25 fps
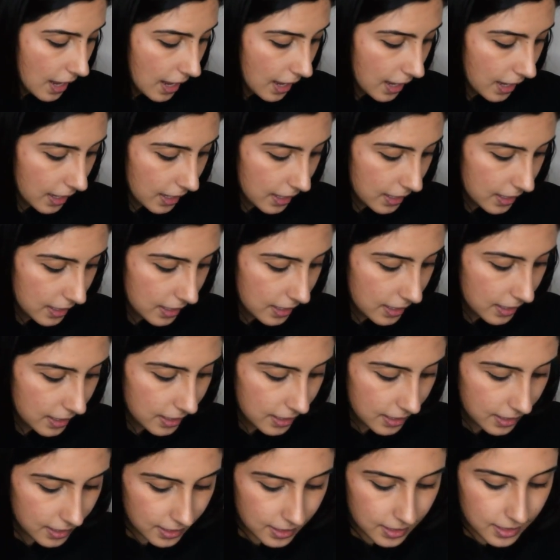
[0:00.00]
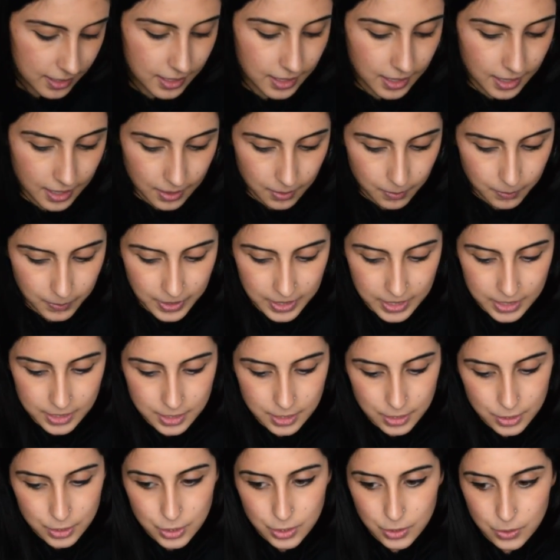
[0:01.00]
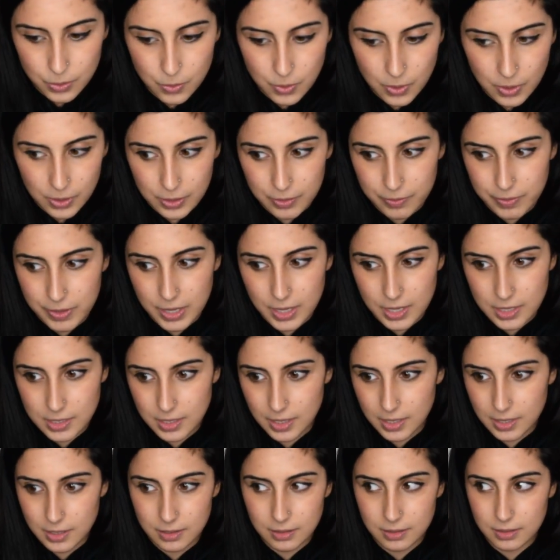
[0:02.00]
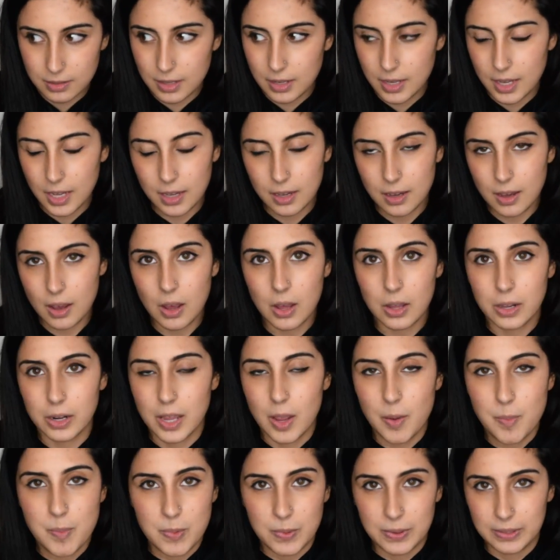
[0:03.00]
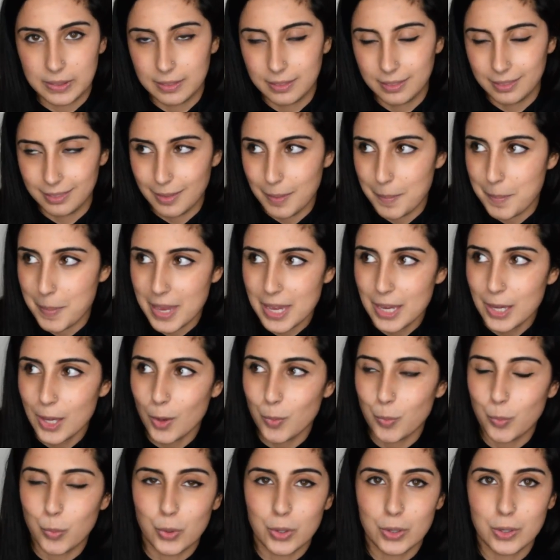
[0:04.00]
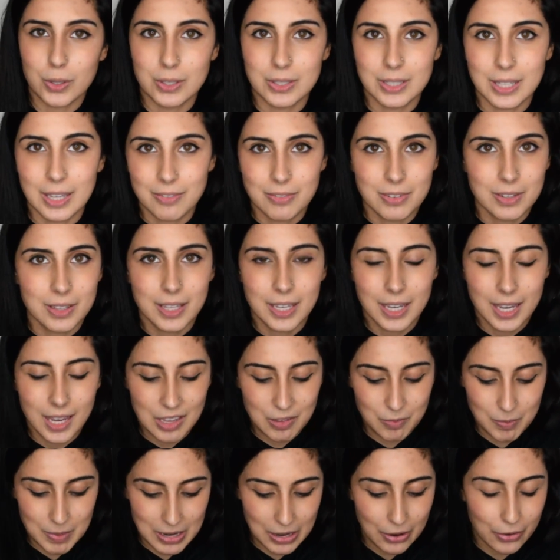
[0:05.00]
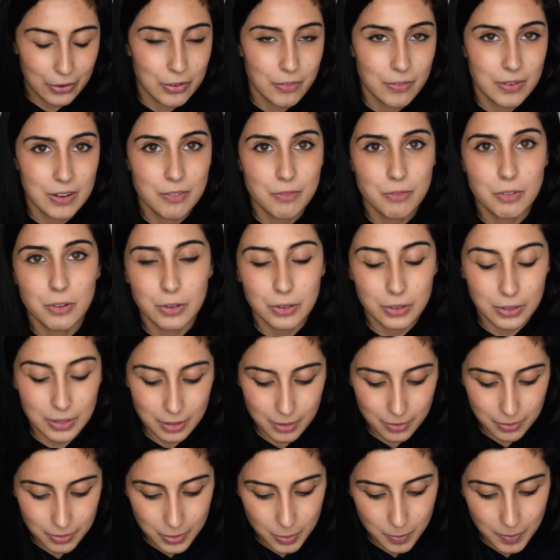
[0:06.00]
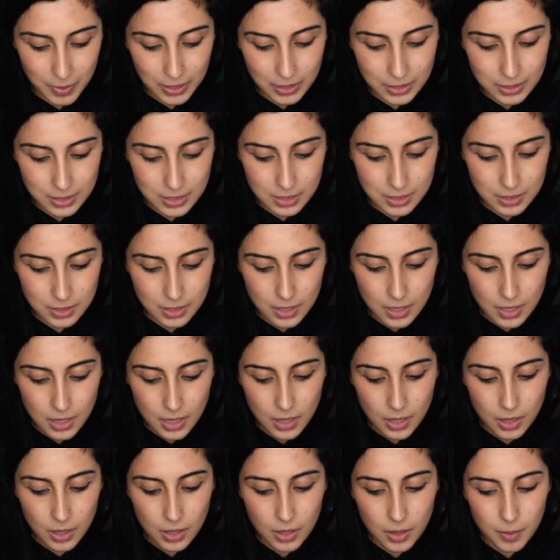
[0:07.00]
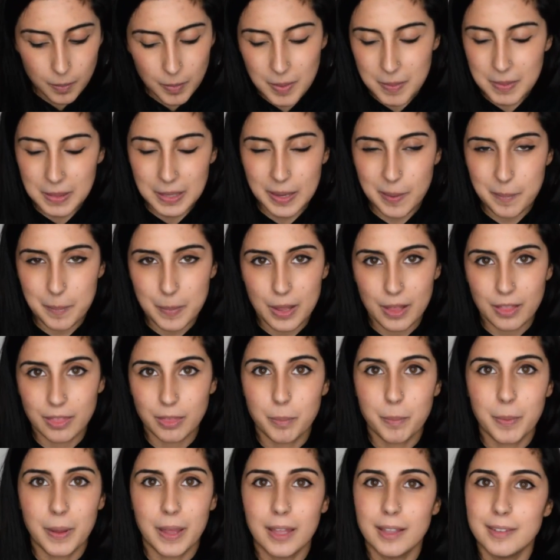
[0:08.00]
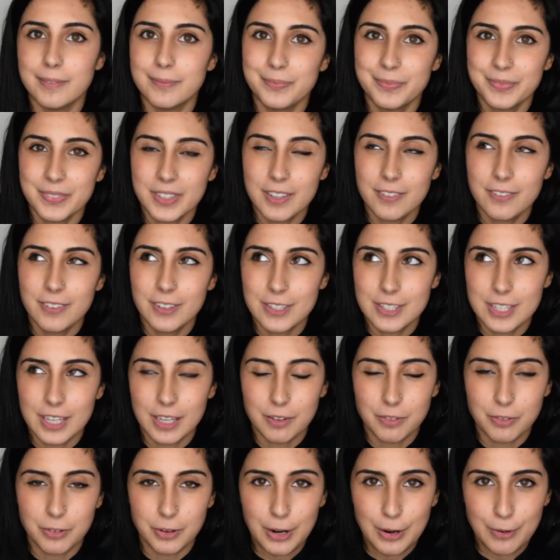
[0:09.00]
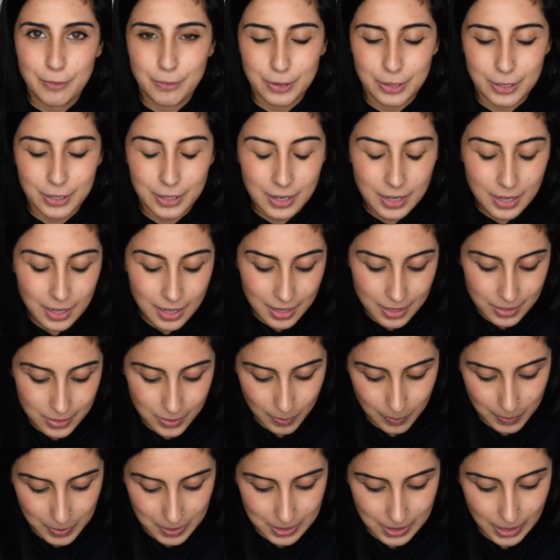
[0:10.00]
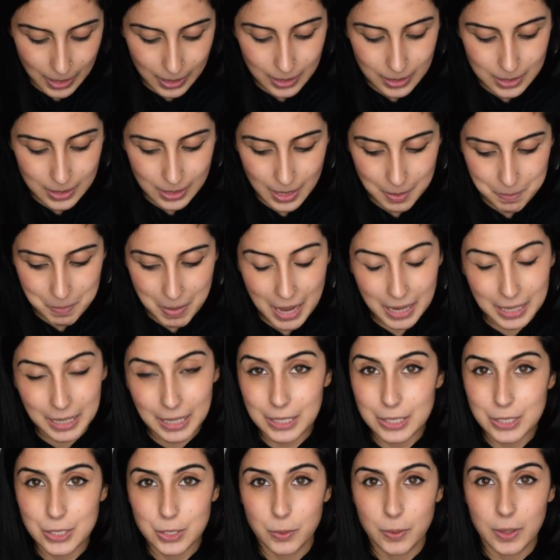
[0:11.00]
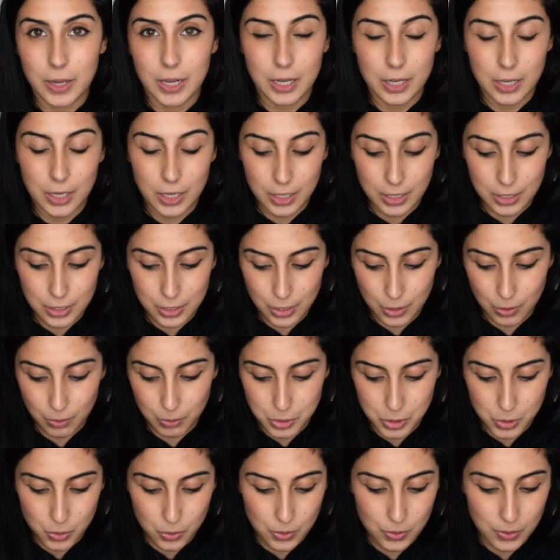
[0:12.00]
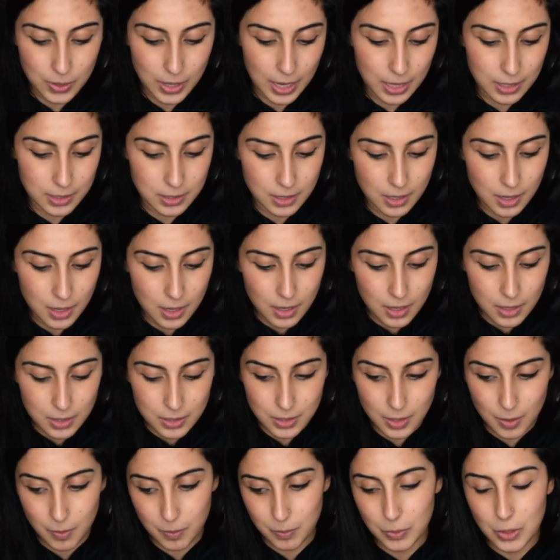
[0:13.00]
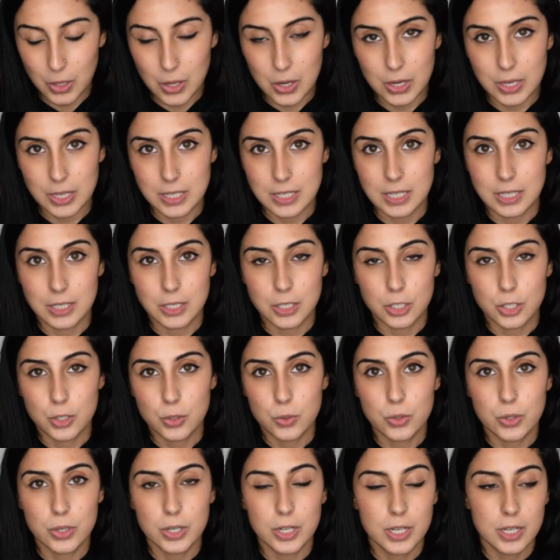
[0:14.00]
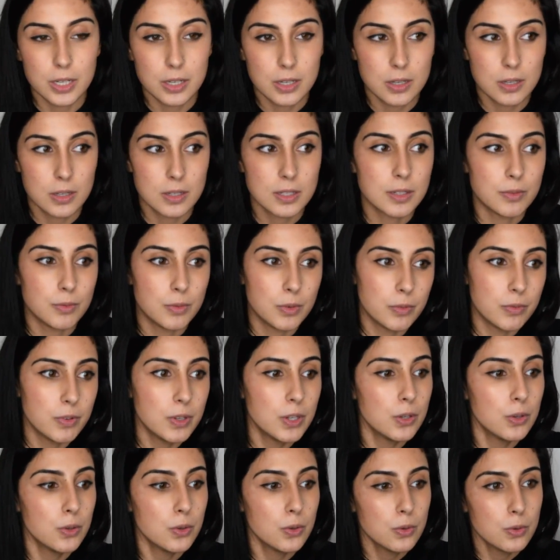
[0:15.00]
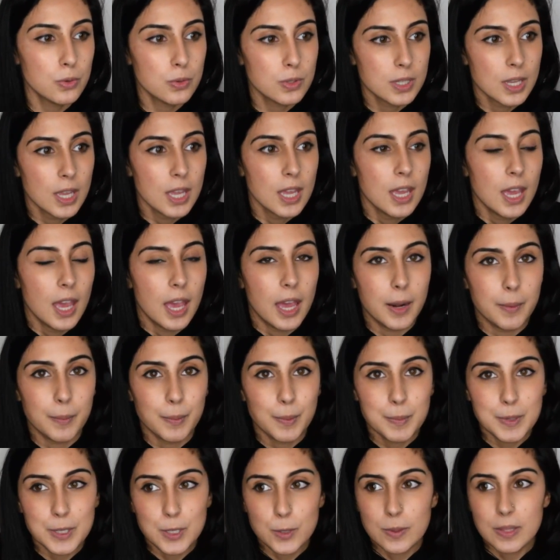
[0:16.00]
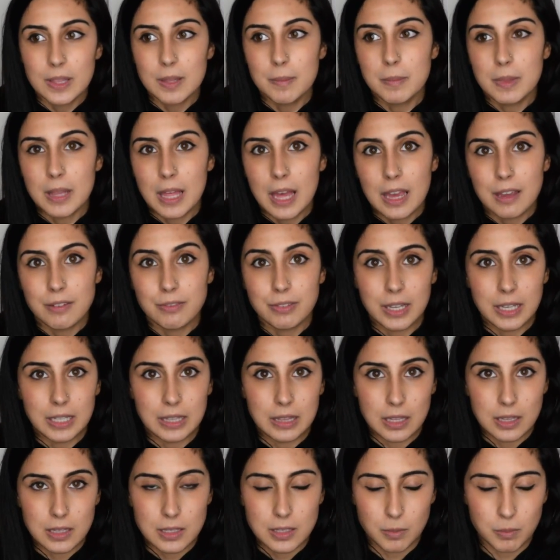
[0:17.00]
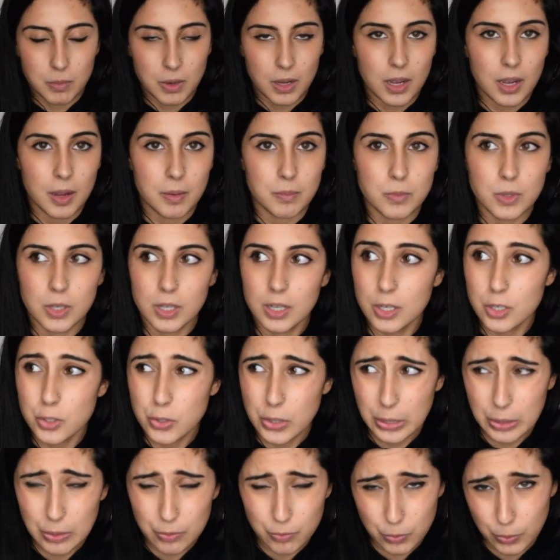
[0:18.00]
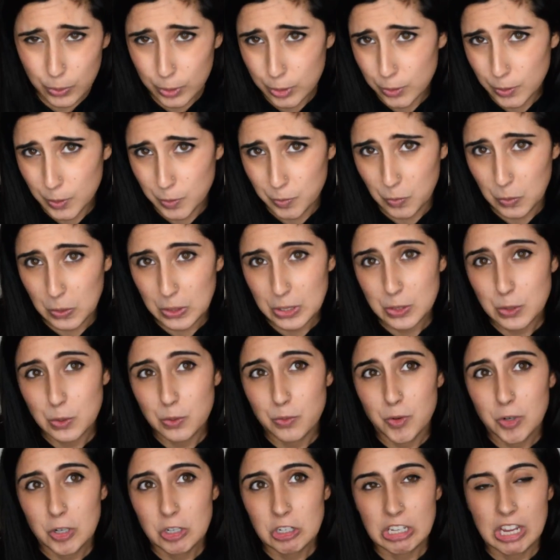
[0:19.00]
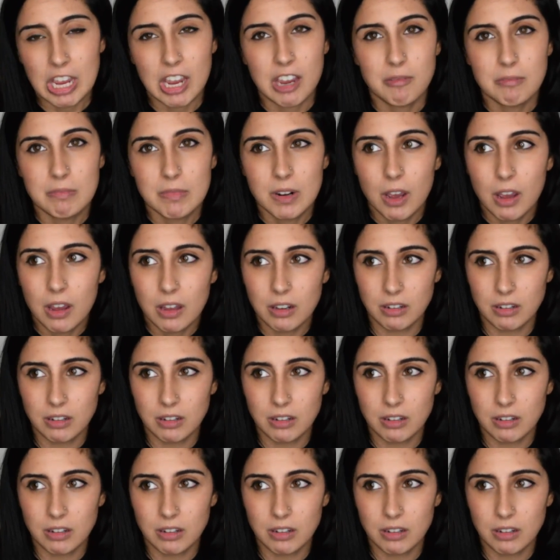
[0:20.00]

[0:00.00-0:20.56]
I can't wait to do all of this and get caught up in the makeup world. I feel like I've been out of it for a few months, maybe like a month, but it feels like forever. So I'm excited to get back into it and, you know, show you guys some looks and tutorials and reviews. And I'm going to be doing them live like this. I'm going to try to avoid doing voiceovers. I'm